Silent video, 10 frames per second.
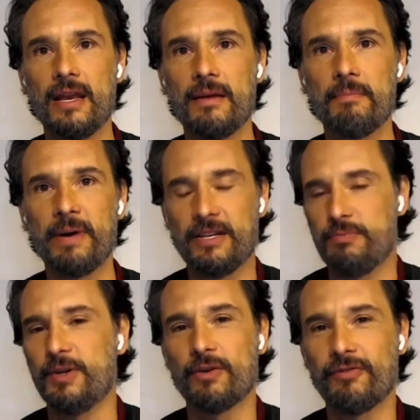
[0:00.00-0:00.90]
but it's
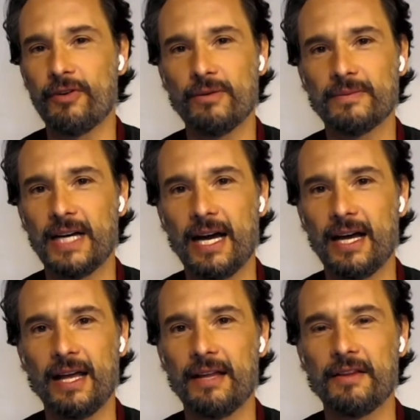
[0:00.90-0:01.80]
beautiful.
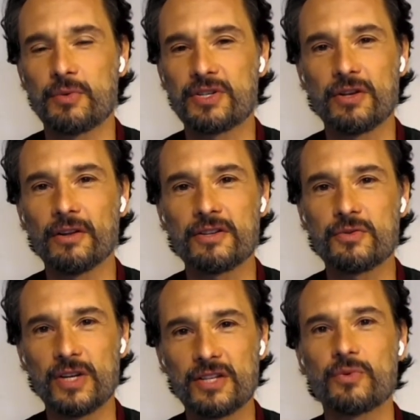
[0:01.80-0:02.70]
The result
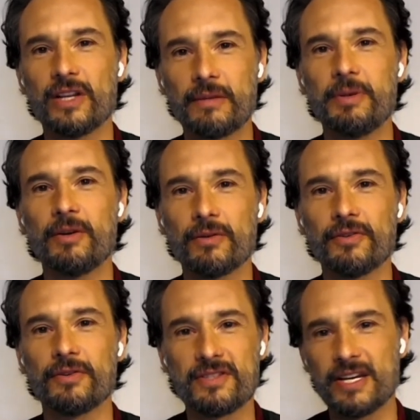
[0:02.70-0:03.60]
is really
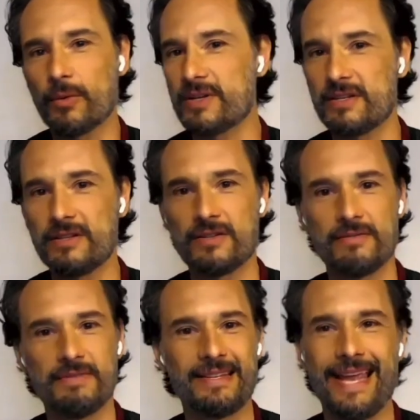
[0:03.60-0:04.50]
beautiful. The sequences
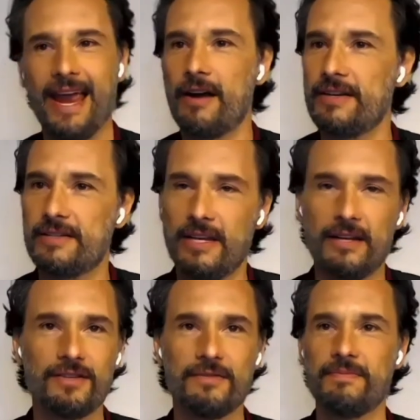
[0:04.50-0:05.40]
it carries and
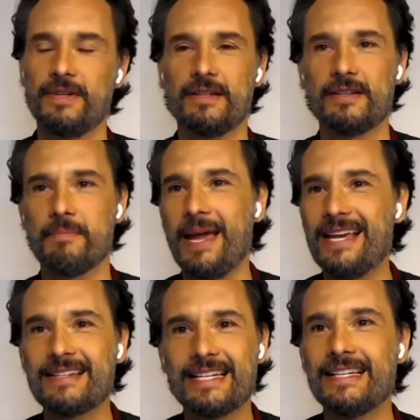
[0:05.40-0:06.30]
it's
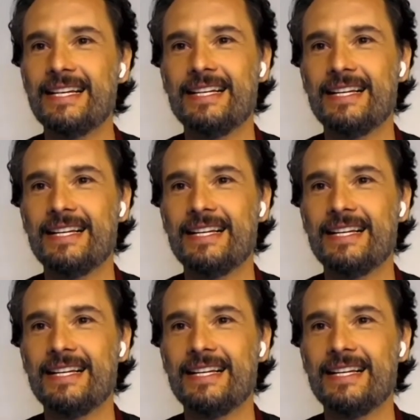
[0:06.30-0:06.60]
amazing.